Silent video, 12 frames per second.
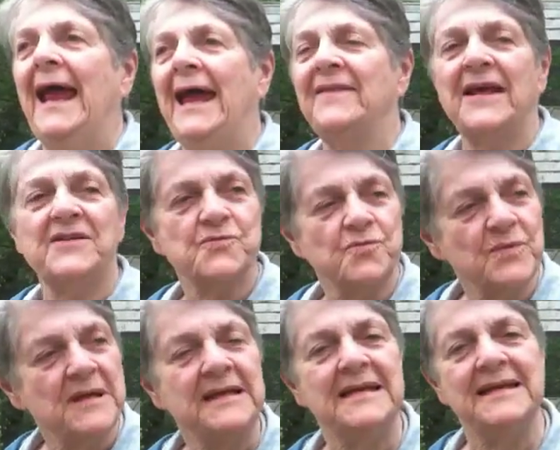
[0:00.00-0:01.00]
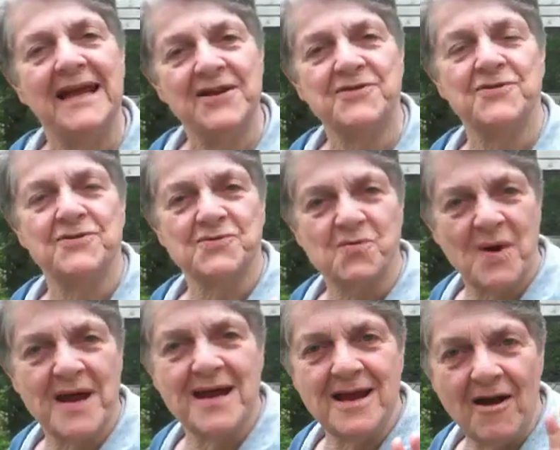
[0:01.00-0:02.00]
And that's really nature's
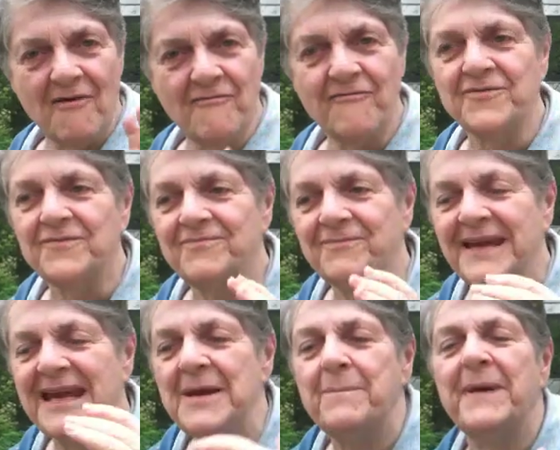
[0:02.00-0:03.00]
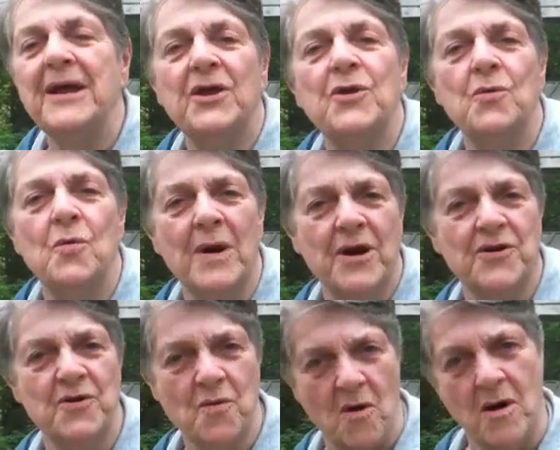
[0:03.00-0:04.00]
way of keeping you where
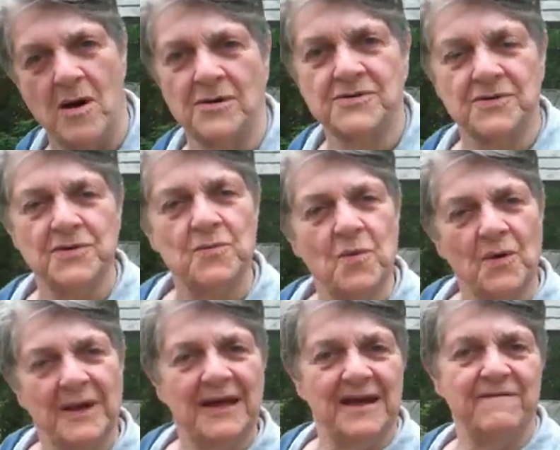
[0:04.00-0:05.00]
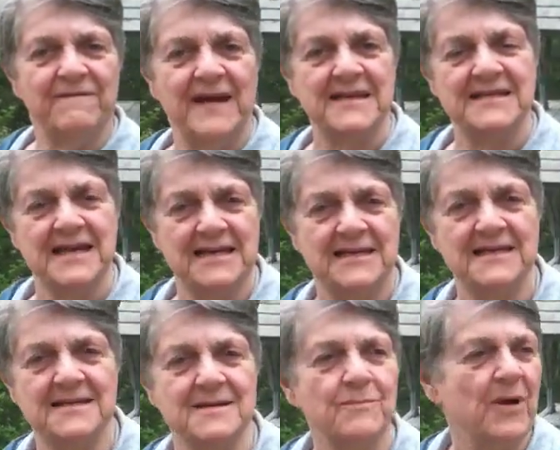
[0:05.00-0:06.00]
you are, so you won't get any fancy
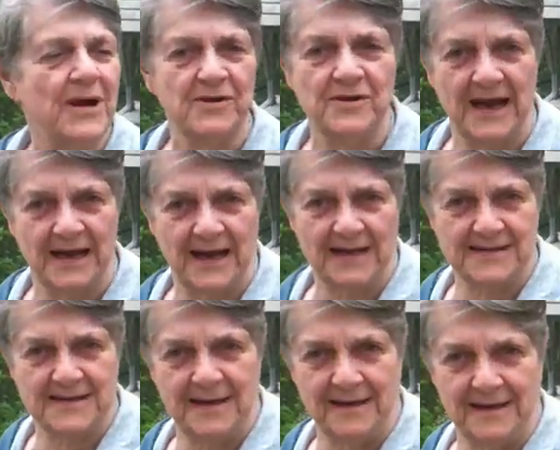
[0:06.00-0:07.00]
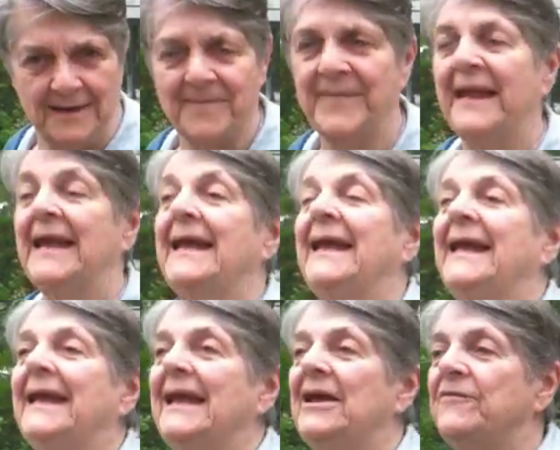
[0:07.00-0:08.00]
ideas and break your neck
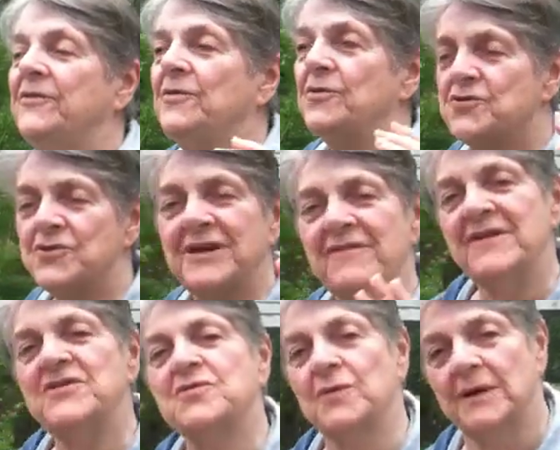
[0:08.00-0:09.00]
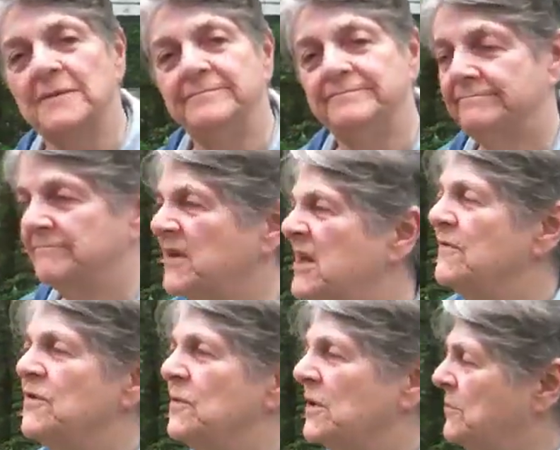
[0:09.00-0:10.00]
accidentally. You should give into it.
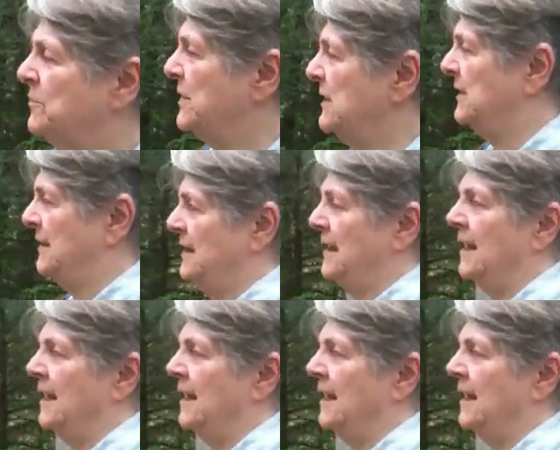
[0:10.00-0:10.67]
Give into it completely.